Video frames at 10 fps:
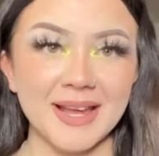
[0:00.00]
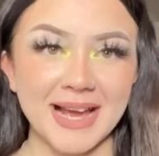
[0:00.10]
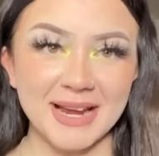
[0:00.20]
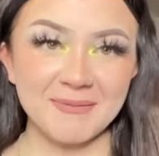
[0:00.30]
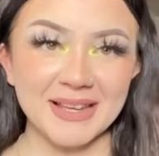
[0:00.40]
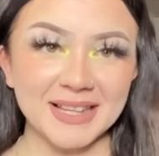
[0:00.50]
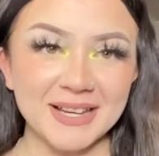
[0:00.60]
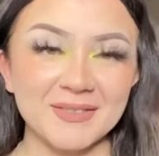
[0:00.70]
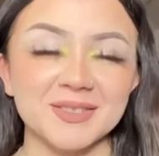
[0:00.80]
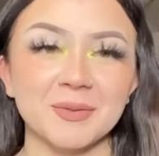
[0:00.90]
Hi my
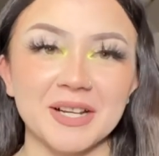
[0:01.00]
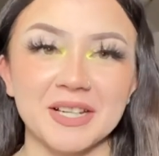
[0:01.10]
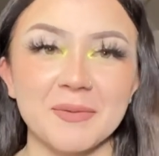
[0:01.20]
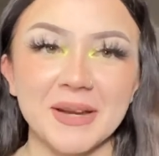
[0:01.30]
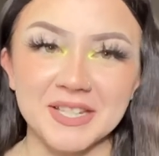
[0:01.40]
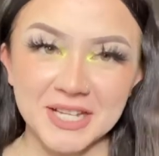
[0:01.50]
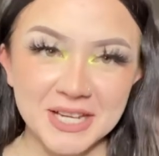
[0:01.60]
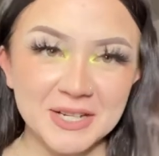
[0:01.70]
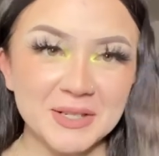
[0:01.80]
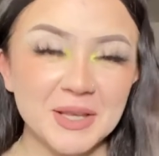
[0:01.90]
loves, welcome to my
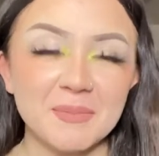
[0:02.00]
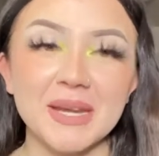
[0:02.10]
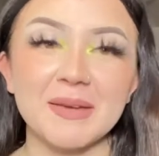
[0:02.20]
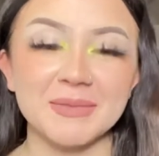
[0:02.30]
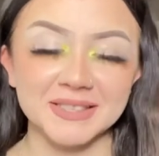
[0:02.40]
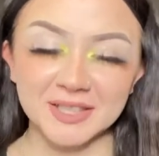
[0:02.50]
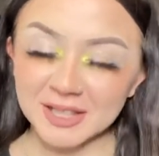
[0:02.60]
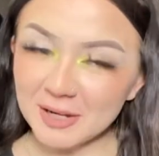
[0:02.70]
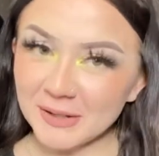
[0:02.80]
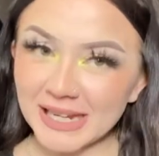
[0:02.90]
channel. My name is
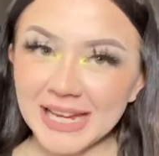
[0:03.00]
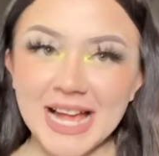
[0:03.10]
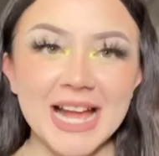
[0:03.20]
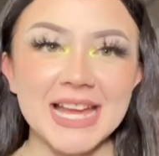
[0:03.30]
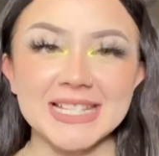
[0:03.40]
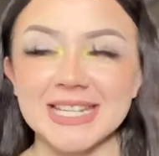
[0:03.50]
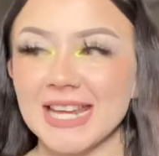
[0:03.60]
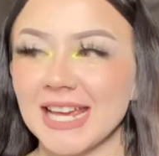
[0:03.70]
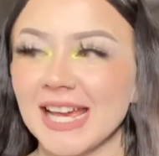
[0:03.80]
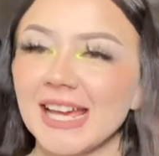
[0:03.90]
Chloe and
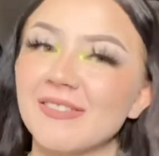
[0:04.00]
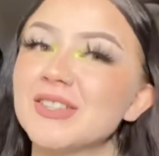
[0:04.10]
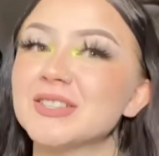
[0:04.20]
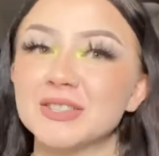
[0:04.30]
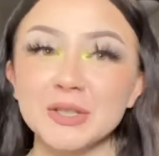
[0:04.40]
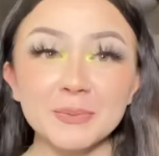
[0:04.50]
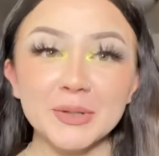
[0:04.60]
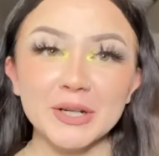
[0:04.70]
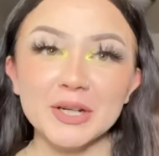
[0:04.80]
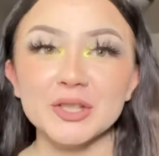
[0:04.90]
today I have a
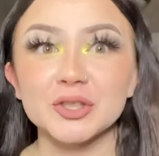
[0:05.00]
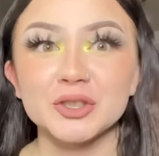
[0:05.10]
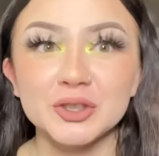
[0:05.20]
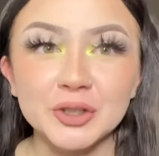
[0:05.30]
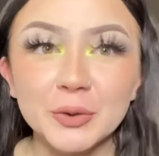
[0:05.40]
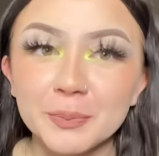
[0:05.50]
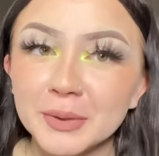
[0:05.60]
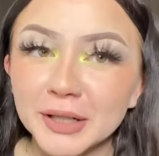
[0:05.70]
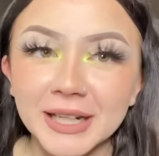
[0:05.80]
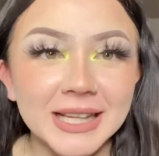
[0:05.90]
super
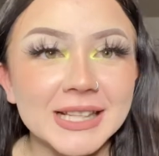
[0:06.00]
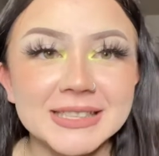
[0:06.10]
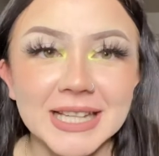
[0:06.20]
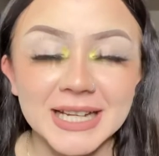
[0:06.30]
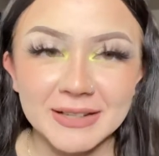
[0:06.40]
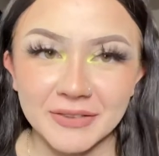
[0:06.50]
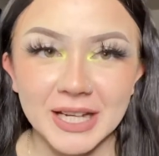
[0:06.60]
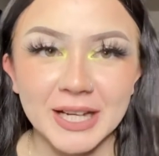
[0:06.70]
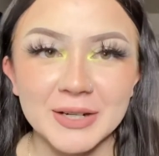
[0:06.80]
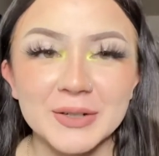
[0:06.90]
super exciting
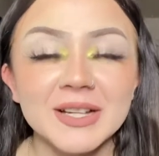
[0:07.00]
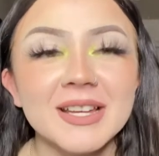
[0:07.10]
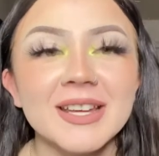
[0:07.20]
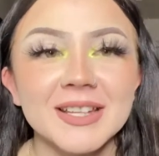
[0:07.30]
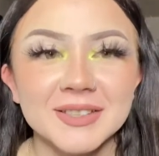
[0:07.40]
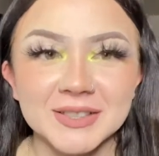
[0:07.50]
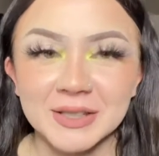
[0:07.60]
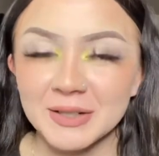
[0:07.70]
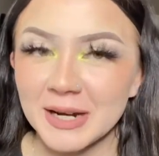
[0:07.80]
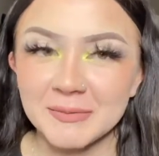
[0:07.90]
video.
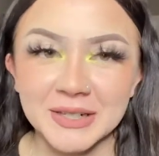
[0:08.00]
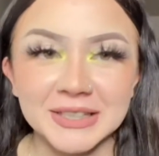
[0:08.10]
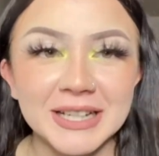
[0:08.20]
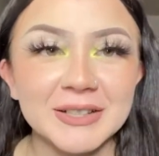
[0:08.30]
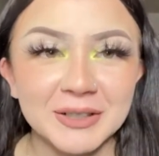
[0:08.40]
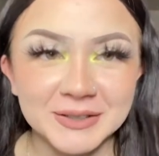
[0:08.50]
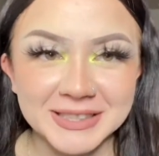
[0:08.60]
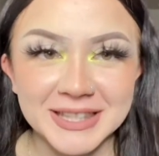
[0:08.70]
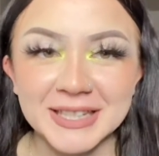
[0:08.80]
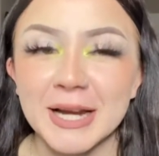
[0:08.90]
So I'm not getting close
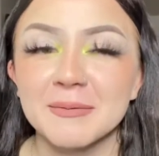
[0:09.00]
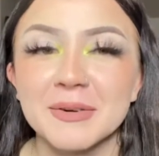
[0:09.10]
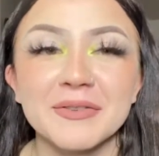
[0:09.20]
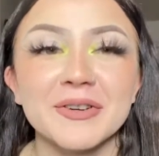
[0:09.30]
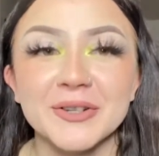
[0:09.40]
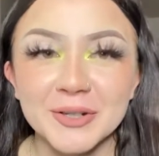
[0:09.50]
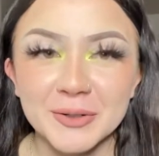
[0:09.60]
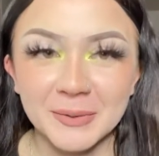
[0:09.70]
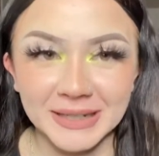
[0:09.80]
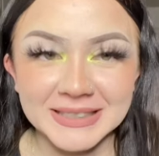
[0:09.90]
to the camera for no
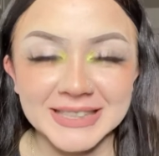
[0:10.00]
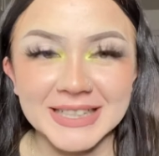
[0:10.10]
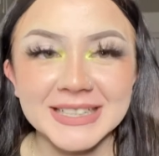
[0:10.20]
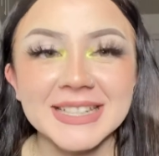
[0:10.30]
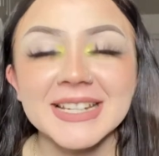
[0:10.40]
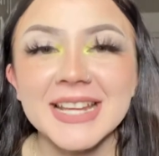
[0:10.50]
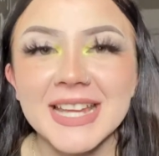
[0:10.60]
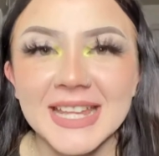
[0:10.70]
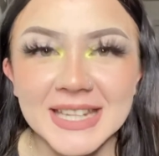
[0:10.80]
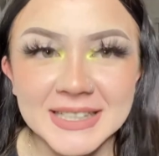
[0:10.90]
reason.
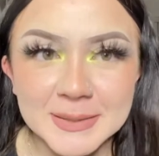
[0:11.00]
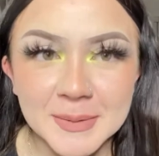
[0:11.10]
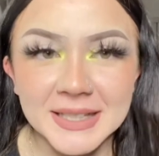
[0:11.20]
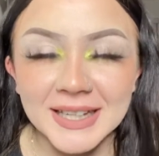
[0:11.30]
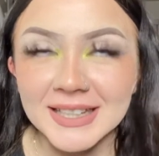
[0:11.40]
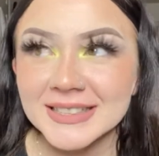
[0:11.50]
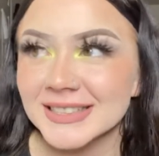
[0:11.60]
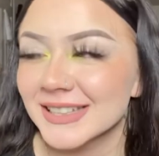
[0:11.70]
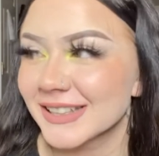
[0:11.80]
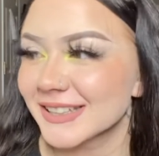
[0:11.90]
It is because
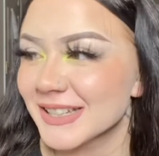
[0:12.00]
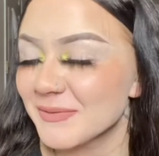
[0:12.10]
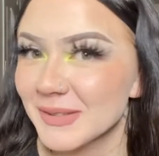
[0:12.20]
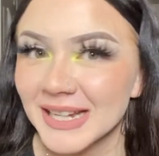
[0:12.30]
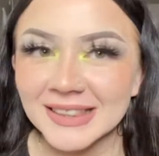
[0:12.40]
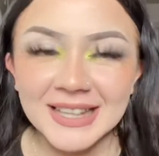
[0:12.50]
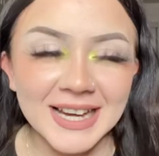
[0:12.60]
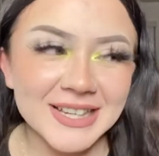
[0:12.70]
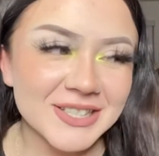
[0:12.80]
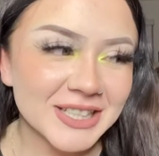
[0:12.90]
look at my
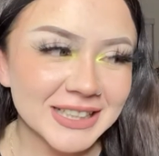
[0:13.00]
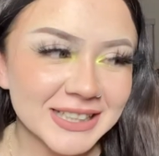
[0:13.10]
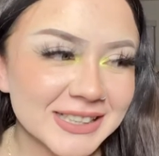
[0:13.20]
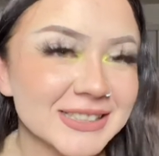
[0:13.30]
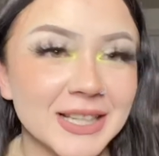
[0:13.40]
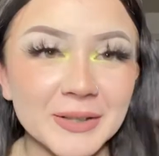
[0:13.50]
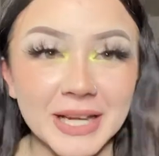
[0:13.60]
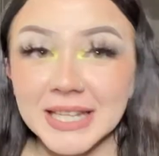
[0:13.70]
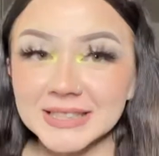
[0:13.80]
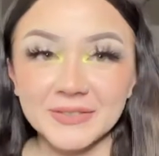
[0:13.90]
lashes. Okay,
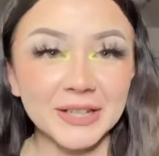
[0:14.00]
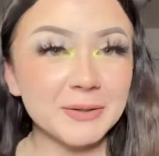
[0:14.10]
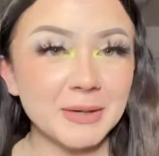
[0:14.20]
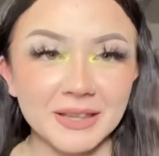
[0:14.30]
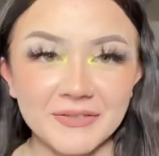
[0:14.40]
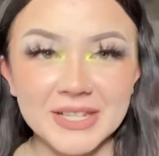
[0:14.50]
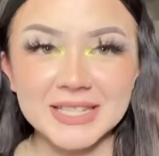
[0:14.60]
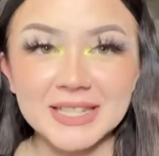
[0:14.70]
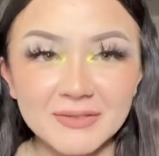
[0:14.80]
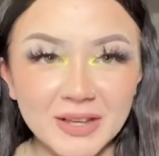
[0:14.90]
it's very relevant
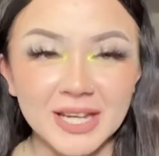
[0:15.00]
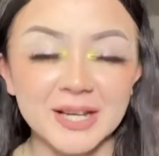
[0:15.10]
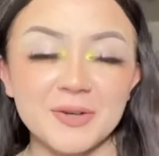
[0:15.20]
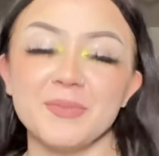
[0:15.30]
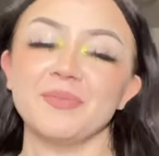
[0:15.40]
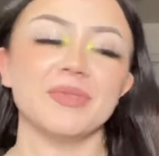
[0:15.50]
to the video.